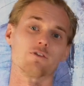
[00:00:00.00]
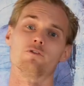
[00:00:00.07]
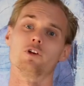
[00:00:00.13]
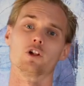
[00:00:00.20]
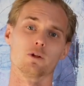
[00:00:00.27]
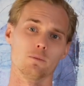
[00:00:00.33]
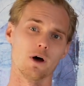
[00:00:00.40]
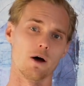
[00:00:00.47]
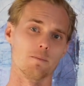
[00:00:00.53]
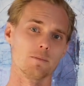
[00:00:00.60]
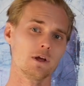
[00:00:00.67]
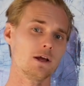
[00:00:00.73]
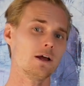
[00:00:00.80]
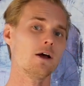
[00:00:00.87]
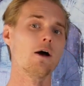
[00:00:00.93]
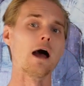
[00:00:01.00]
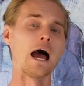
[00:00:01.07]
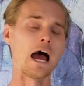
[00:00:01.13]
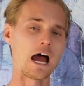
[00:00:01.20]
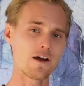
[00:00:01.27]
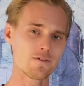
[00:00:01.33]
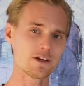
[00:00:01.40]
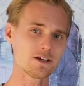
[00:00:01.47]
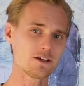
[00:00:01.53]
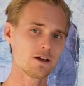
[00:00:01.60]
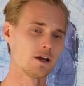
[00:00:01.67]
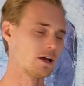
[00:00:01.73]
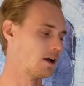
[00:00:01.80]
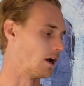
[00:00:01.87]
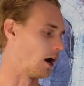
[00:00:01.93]
to fill them up.
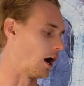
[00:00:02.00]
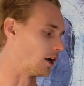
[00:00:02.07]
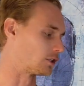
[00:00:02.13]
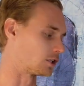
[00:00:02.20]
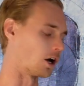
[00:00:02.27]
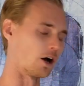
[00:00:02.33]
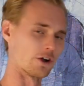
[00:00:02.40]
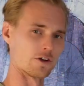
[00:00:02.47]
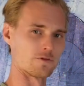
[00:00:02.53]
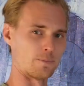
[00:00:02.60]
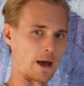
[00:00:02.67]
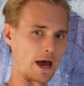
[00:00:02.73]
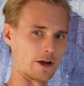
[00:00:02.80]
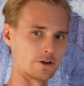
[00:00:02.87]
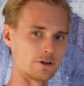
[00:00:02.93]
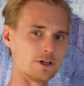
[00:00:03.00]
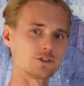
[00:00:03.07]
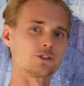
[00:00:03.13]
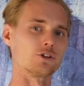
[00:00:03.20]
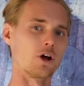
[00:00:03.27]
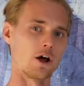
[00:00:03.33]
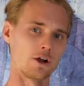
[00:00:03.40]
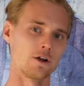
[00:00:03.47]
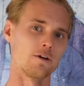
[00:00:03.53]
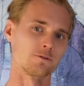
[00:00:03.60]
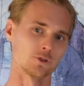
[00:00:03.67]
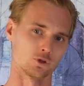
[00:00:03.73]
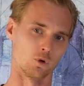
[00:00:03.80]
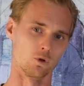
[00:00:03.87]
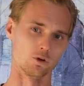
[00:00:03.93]
Having a ton of batteries and not
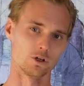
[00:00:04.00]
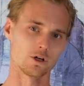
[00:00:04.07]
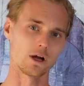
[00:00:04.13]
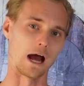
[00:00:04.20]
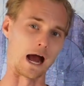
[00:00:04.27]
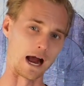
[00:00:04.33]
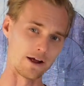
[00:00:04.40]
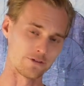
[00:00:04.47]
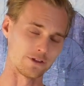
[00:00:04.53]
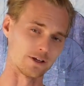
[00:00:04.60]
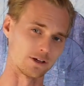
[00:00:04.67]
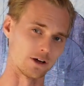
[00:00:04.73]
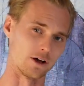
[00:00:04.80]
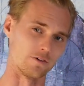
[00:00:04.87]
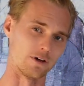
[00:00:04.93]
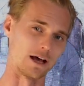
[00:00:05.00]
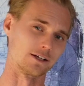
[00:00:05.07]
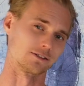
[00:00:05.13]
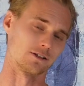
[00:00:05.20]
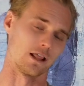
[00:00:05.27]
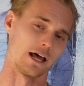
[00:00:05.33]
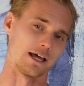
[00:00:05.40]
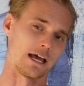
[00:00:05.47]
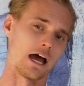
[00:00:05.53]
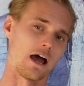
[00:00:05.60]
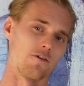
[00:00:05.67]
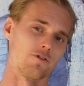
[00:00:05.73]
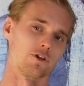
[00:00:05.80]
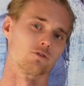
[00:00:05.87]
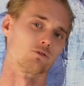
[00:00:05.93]
enough solar, I think of as like
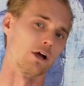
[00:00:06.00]
having